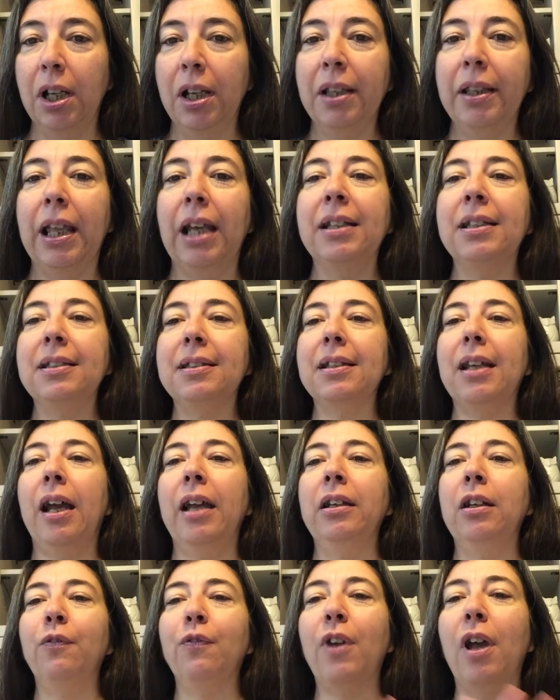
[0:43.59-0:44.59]
That is
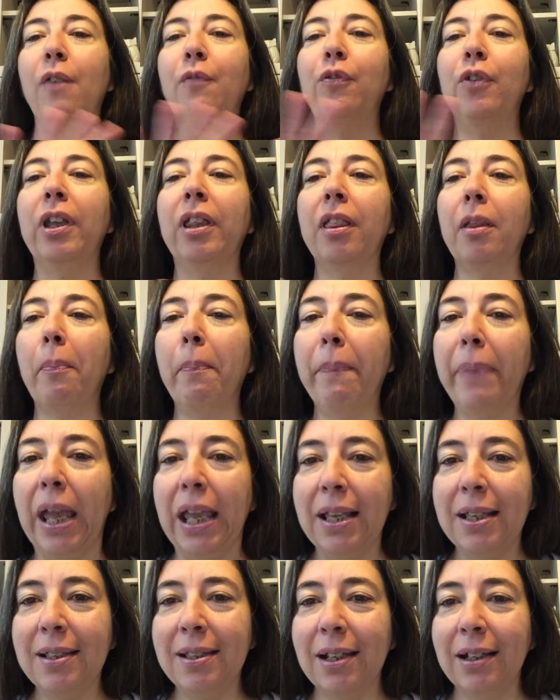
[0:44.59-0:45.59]
kind of covering the
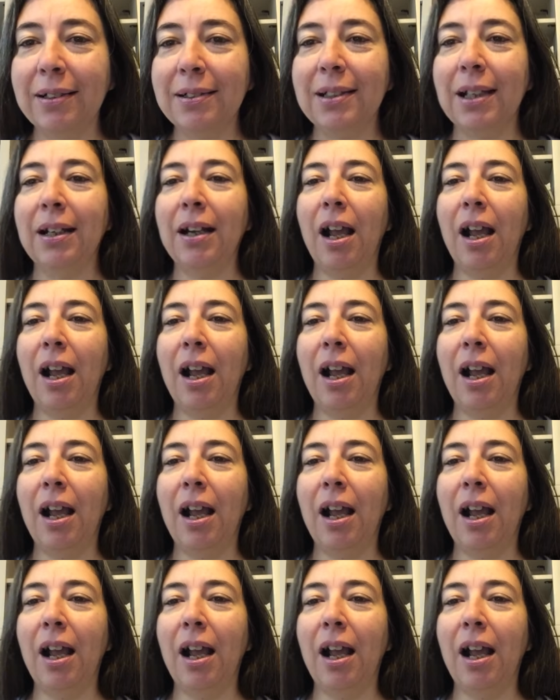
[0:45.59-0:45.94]
basics and